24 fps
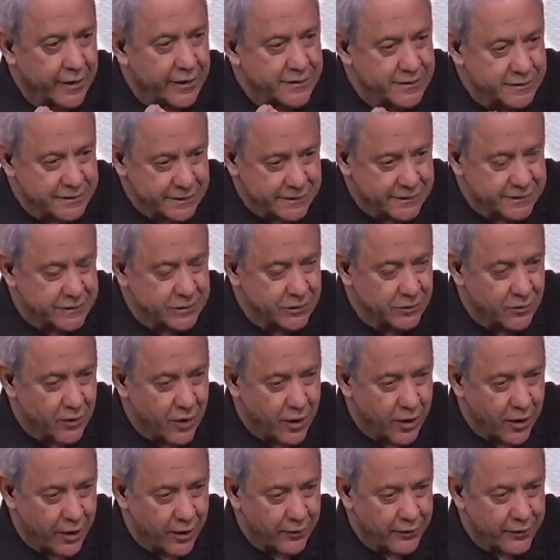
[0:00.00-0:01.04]
It's just too
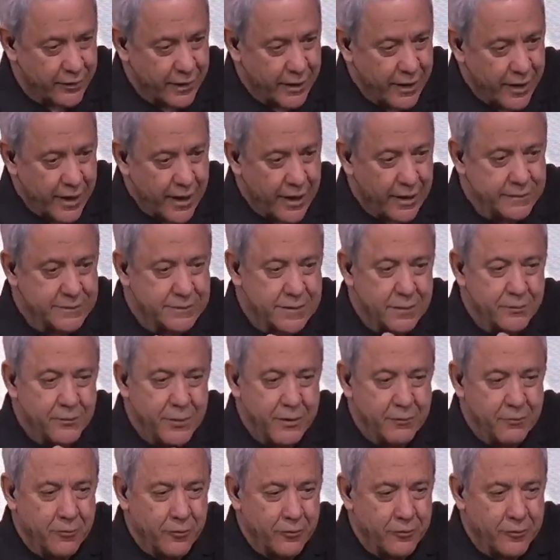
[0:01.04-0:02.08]
hard. And some
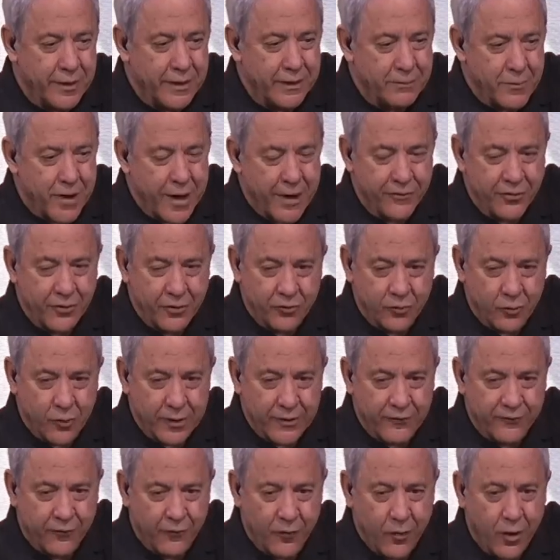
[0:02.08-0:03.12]
people read Matthew
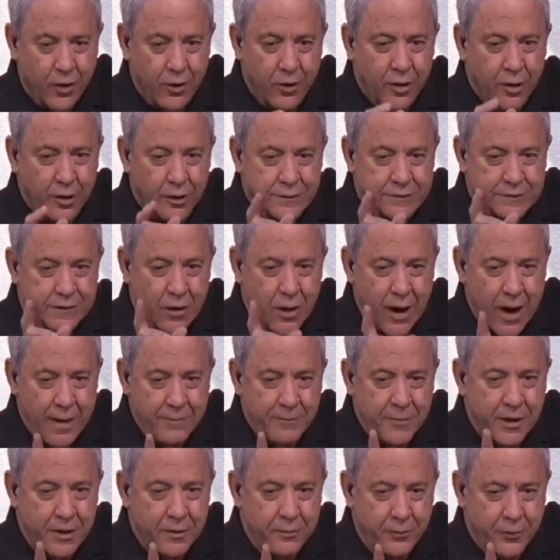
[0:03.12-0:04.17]
24. So
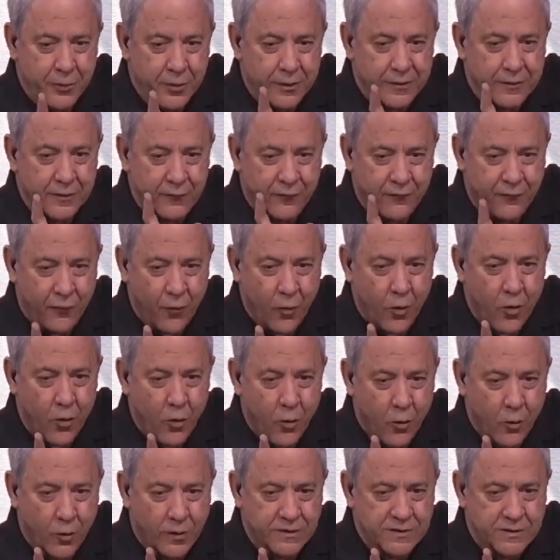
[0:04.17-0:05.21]
I'm going to put the four
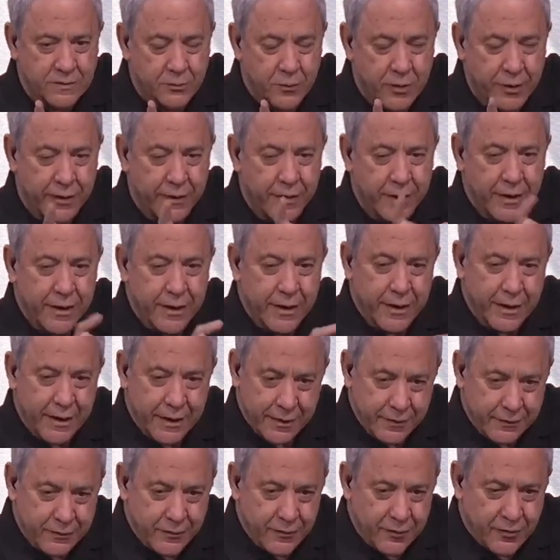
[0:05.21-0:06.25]
horsemen
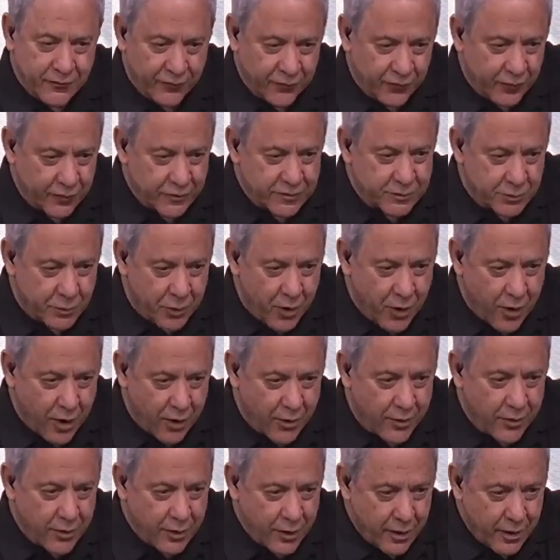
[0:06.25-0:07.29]
into the first
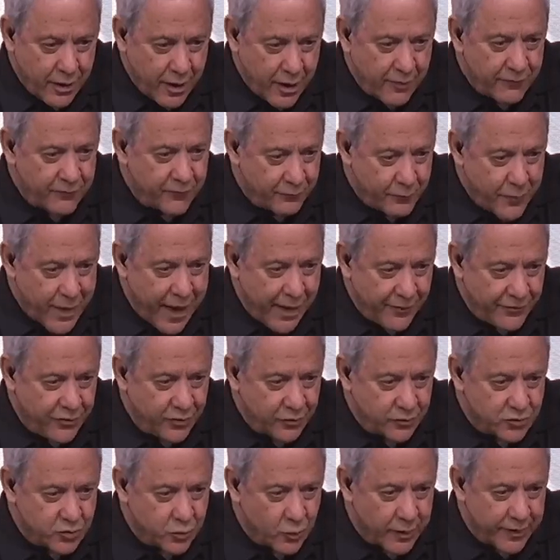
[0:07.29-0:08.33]
part of
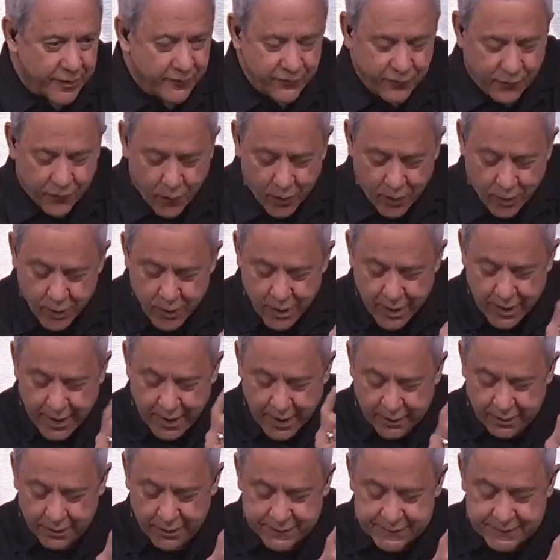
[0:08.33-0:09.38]
Matthew 24,
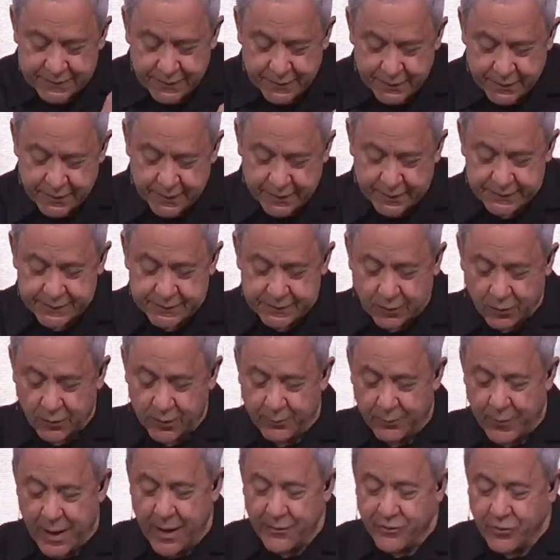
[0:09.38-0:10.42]
and listen to this. So
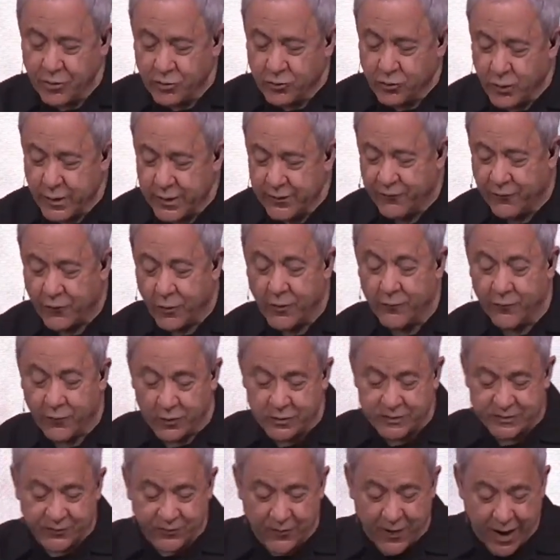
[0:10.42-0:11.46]
in Matthew 24,
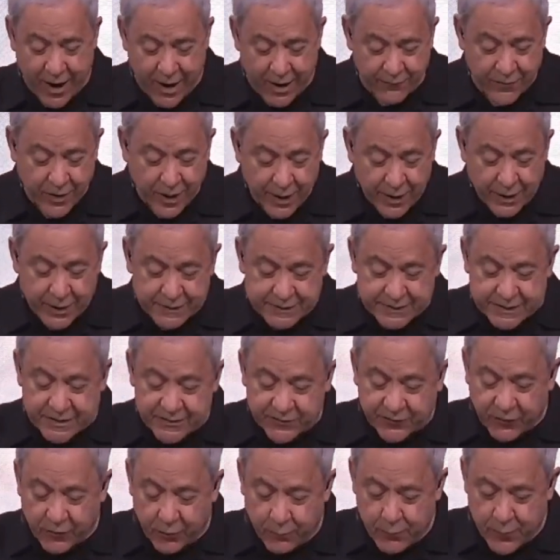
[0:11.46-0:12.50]
verse 5, it
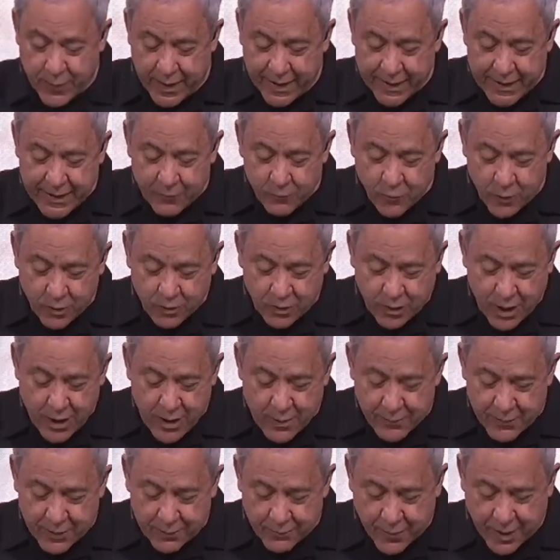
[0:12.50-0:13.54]
says, for many will
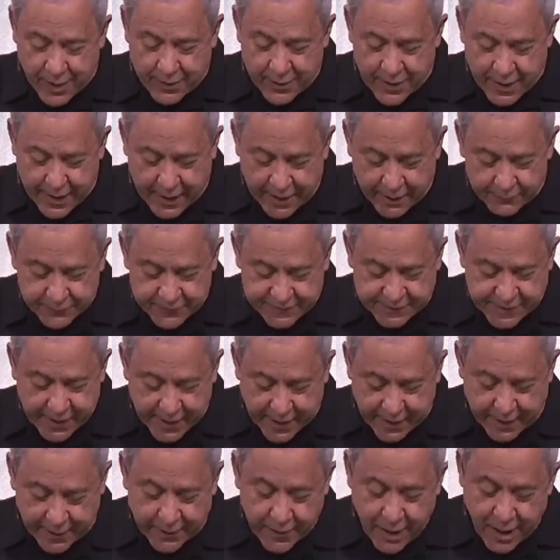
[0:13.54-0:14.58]
come in my name,
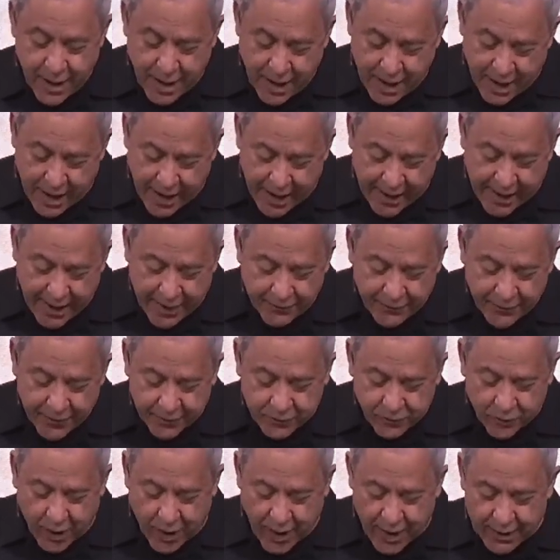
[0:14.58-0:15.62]
saying, I am the
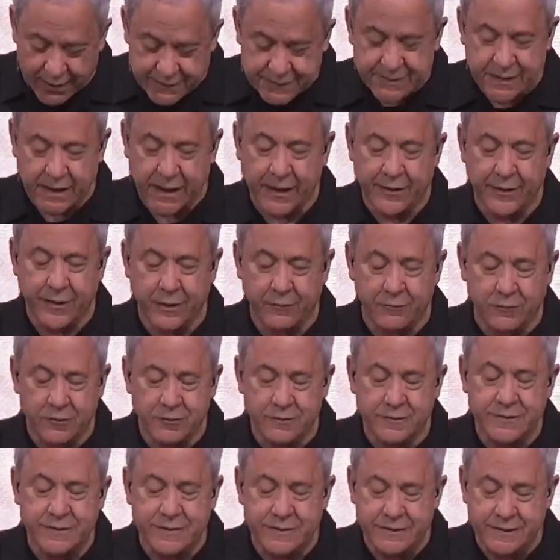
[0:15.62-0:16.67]
Christ, and they
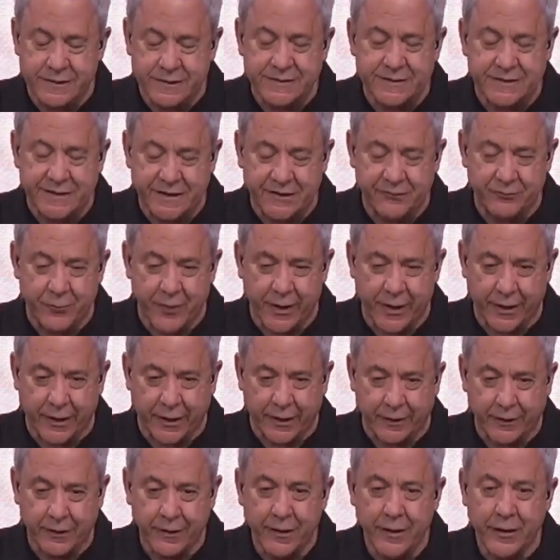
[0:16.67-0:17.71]
will deceive
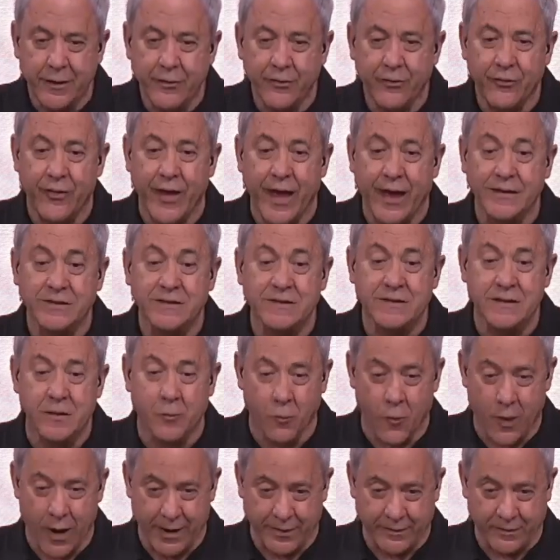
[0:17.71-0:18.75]
many. That's the
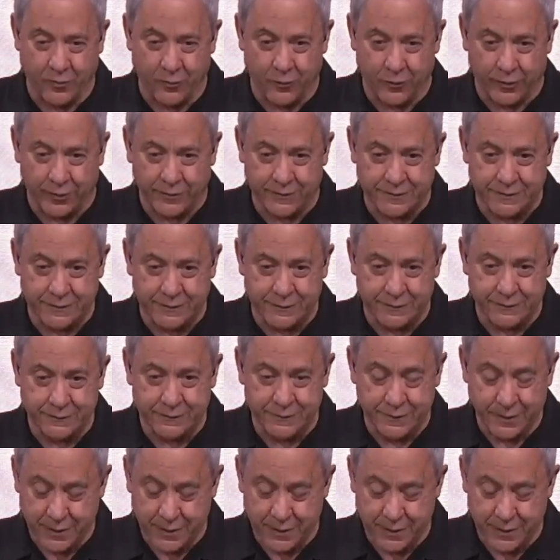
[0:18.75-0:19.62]
white horse.